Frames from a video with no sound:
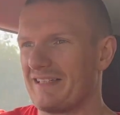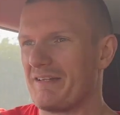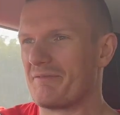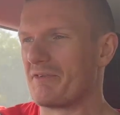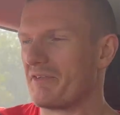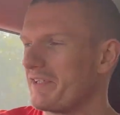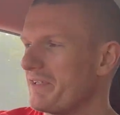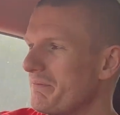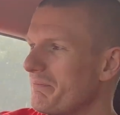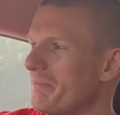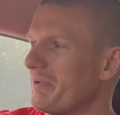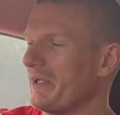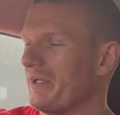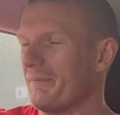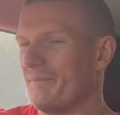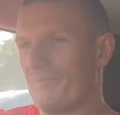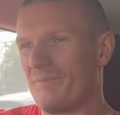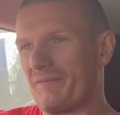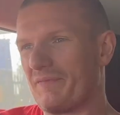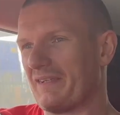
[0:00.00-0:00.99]
and everything,
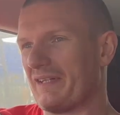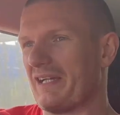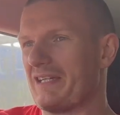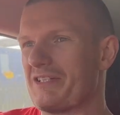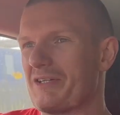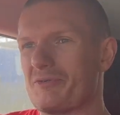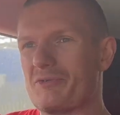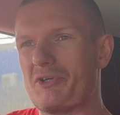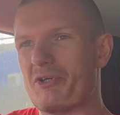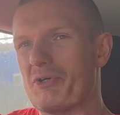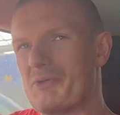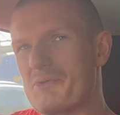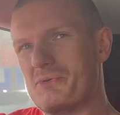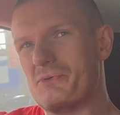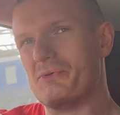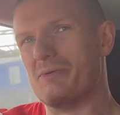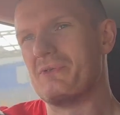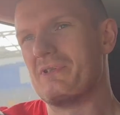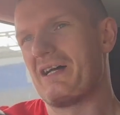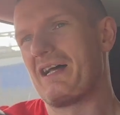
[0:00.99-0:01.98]
but I don't
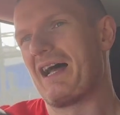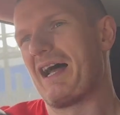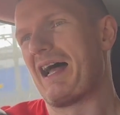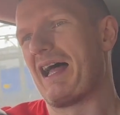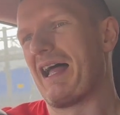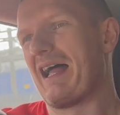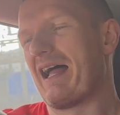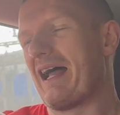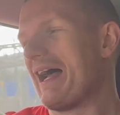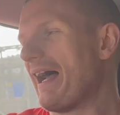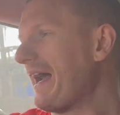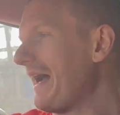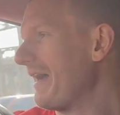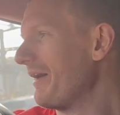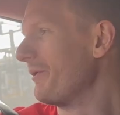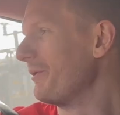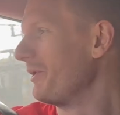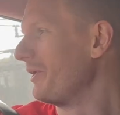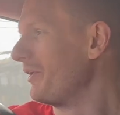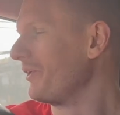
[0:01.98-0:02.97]
know
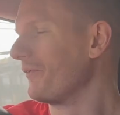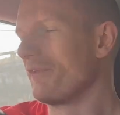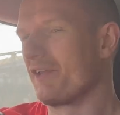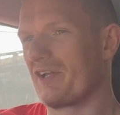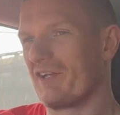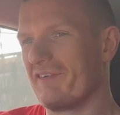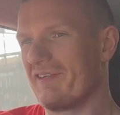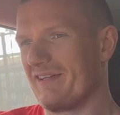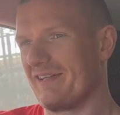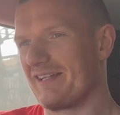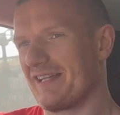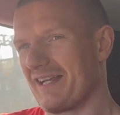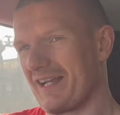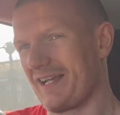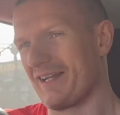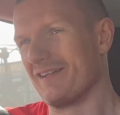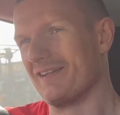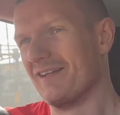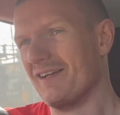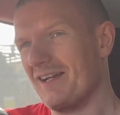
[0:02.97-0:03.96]
how long they're going to take to
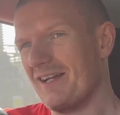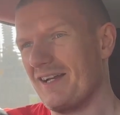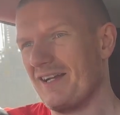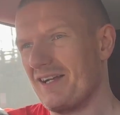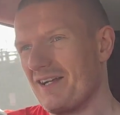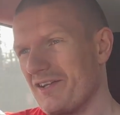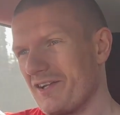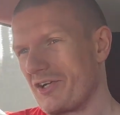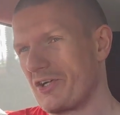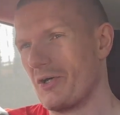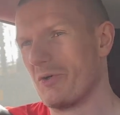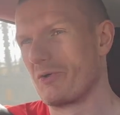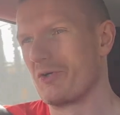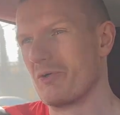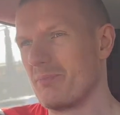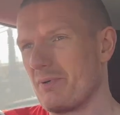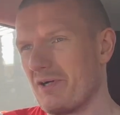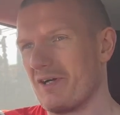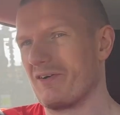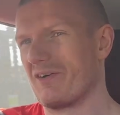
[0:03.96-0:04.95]
kick in. The
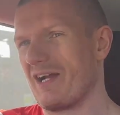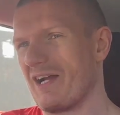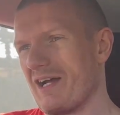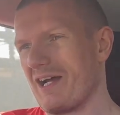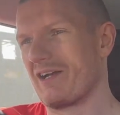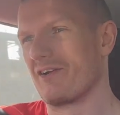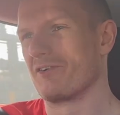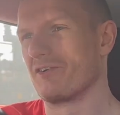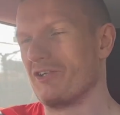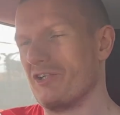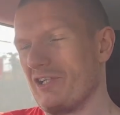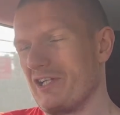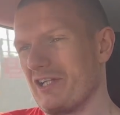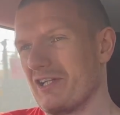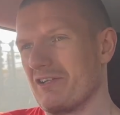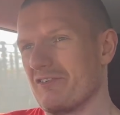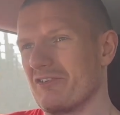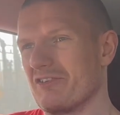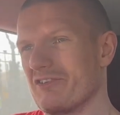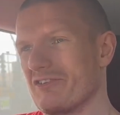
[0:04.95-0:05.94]
cocoa butter I had on
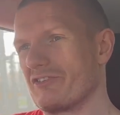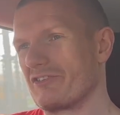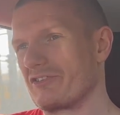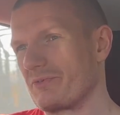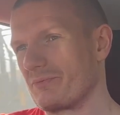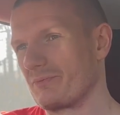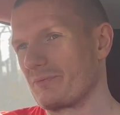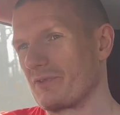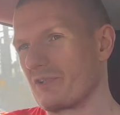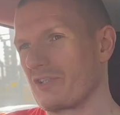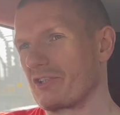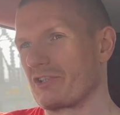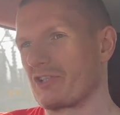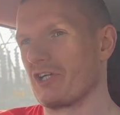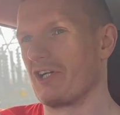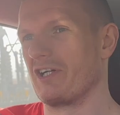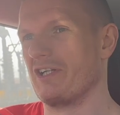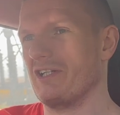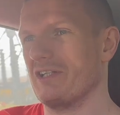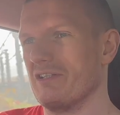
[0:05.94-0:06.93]
earlier is
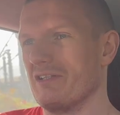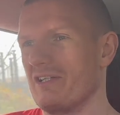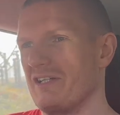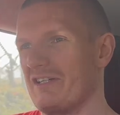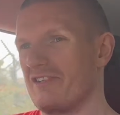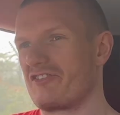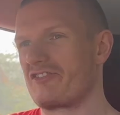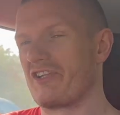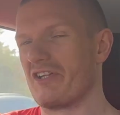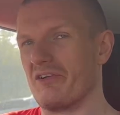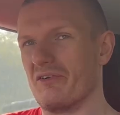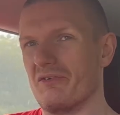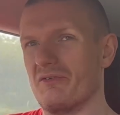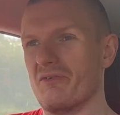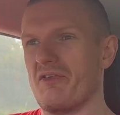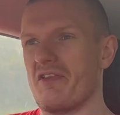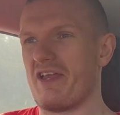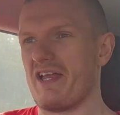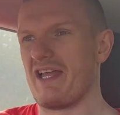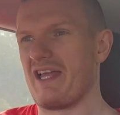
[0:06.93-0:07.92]
kind of, it's
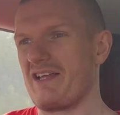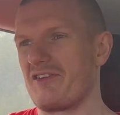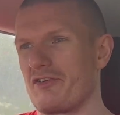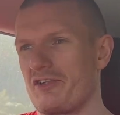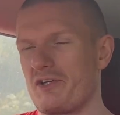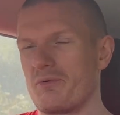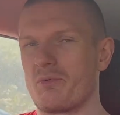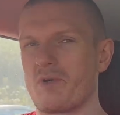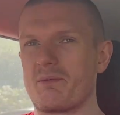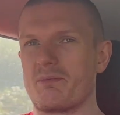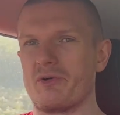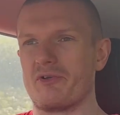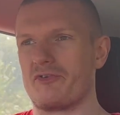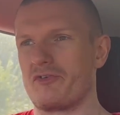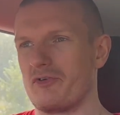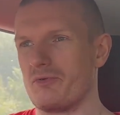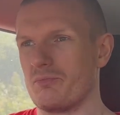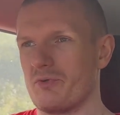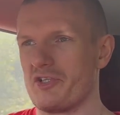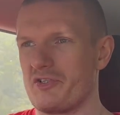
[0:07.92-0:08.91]
still there, so I didn't want to put
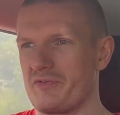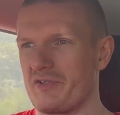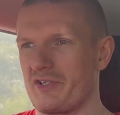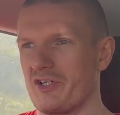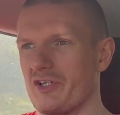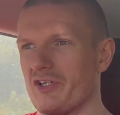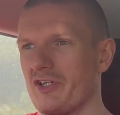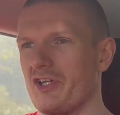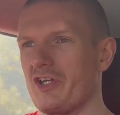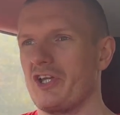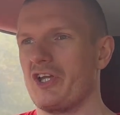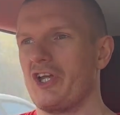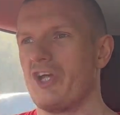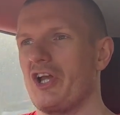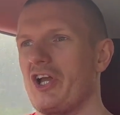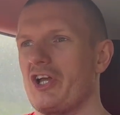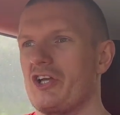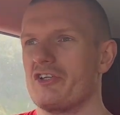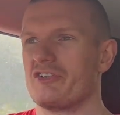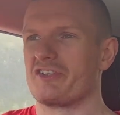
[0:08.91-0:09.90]
too much of it on.
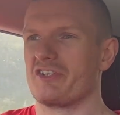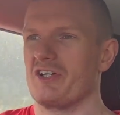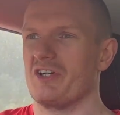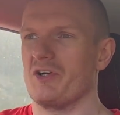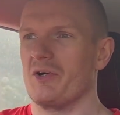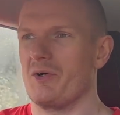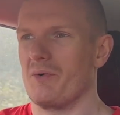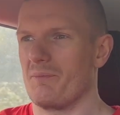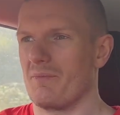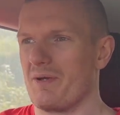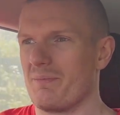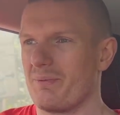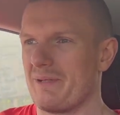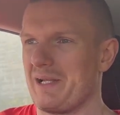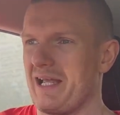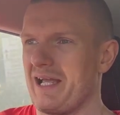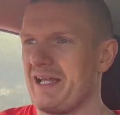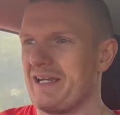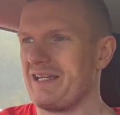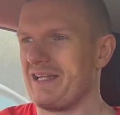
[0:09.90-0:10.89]
So my
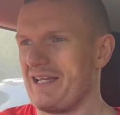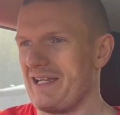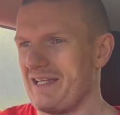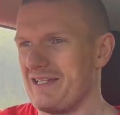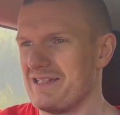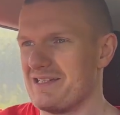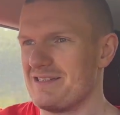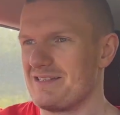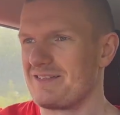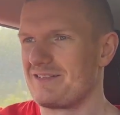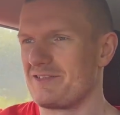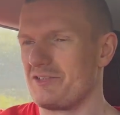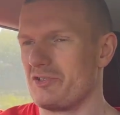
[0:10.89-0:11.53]
plan is